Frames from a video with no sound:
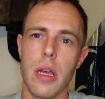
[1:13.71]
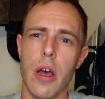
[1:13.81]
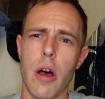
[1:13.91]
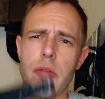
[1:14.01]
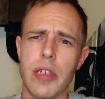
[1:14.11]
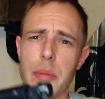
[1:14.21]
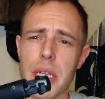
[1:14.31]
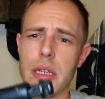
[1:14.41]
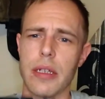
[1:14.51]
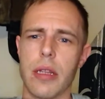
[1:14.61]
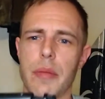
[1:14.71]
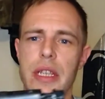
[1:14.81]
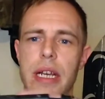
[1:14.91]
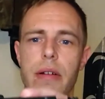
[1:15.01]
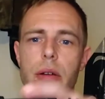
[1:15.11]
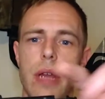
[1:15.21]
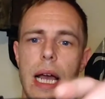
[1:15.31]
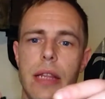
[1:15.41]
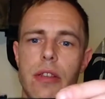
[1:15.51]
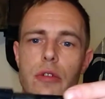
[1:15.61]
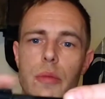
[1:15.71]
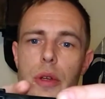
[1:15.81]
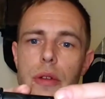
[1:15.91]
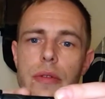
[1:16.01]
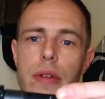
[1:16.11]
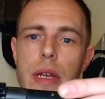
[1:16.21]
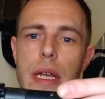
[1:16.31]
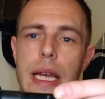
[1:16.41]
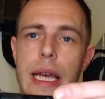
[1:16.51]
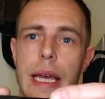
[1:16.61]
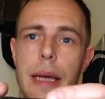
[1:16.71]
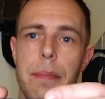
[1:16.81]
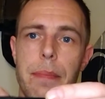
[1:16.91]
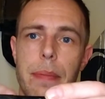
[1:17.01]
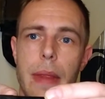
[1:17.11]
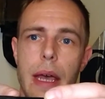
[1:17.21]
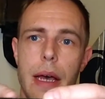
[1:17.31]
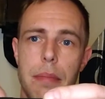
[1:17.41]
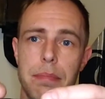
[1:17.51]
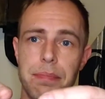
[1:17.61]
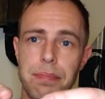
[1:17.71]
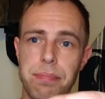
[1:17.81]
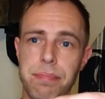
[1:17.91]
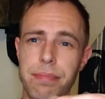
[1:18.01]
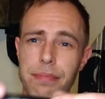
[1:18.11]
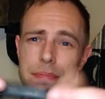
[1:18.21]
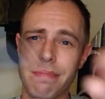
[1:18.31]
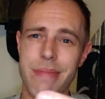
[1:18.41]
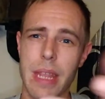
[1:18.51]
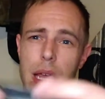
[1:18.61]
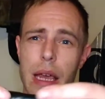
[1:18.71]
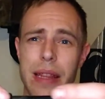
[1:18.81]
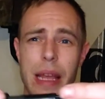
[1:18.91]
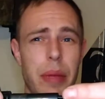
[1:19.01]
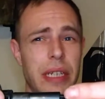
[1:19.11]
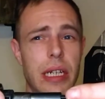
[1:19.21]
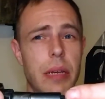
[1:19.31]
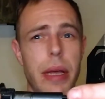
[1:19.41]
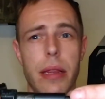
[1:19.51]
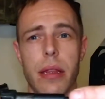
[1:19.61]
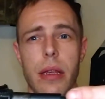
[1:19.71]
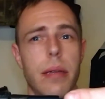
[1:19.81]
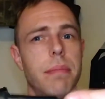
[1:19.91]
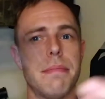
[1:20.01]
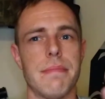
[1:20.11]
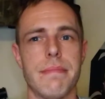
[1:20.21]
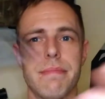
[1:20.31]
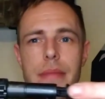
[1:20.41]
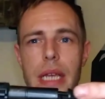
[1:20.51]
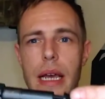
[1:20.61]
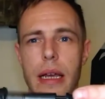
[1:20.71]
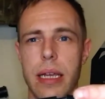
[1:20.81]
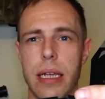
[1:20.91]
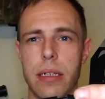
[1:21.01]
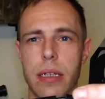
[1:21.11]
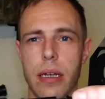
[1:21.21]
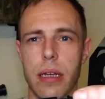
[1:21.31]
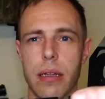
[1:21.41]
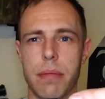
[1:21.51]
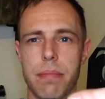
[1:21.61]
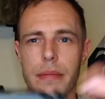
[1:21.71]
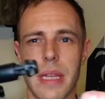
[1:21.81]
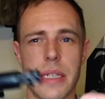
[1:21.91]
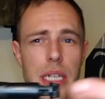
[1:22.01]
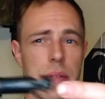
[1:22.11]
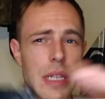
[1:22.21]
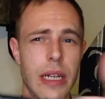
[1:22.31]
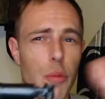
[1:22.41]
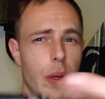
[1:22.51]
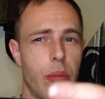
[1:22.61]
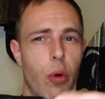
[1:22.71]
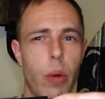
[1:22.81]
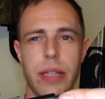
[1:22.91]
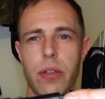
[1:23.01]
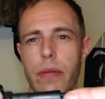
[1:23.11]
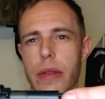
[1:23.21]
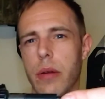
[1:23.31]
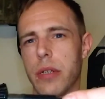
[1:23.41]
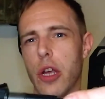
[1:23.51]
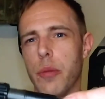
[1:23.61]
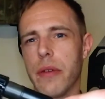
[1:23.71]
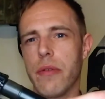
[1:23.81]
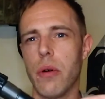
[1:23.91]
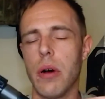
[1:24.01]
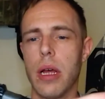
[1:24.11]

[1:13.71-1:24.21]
obviously because of the material that I had to remove here, that basically meant that, yeah, that shaved a little bit more weight off than I was hoping for.